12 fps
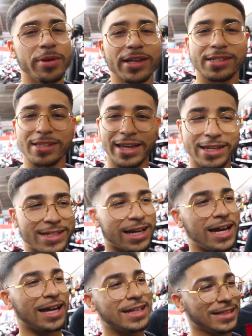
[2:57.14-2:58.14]
me a
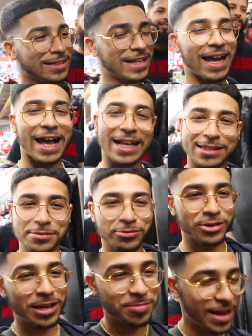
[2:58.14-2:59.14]
slingshot that has some
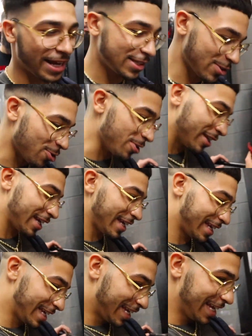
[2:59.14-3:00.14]
rebates on it.
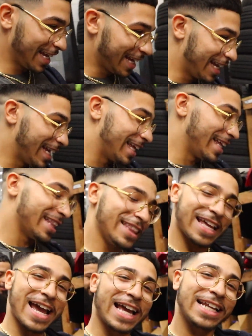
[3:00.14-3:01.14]

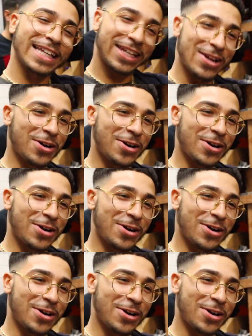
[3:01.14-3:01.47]
That, you